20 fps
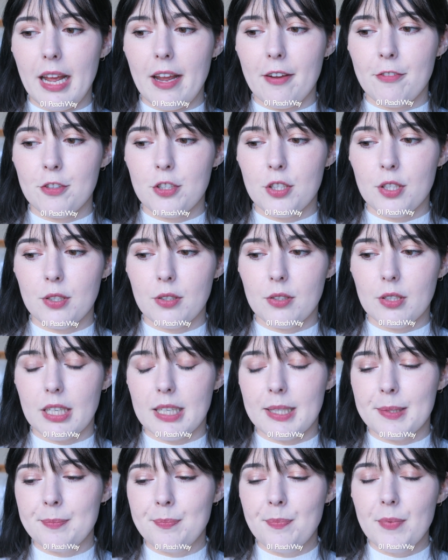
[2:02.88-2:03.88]
have to
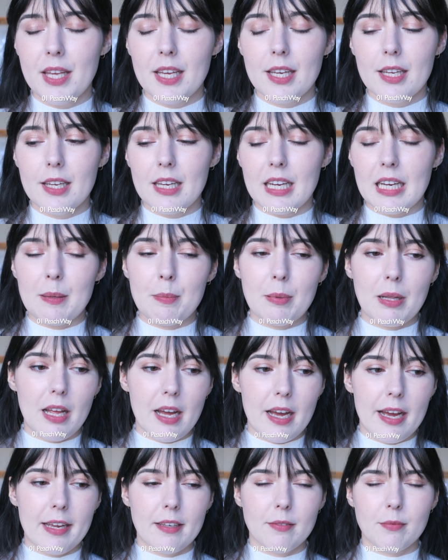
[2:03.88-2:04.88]
um,
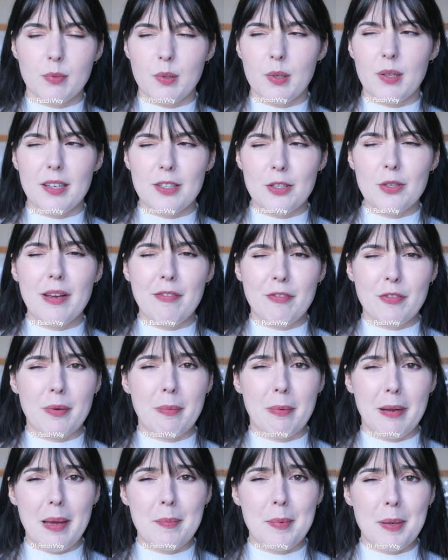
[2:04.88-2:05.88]
apply, well I do have to
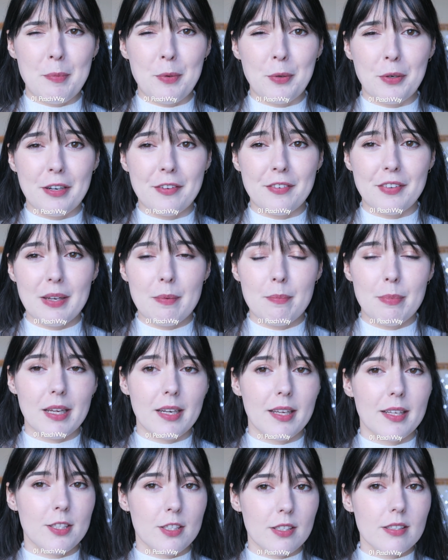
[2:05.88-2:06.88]
apply a bit more of it,
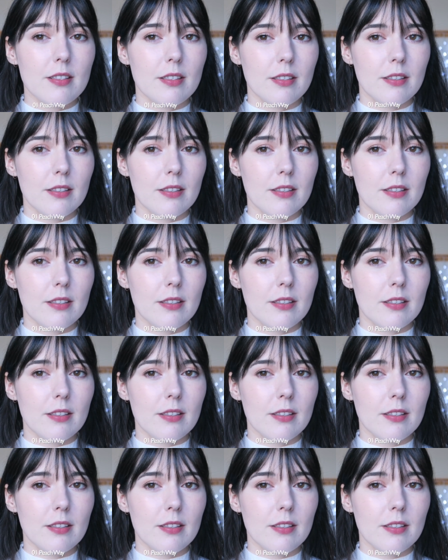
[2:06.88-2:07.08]
but it just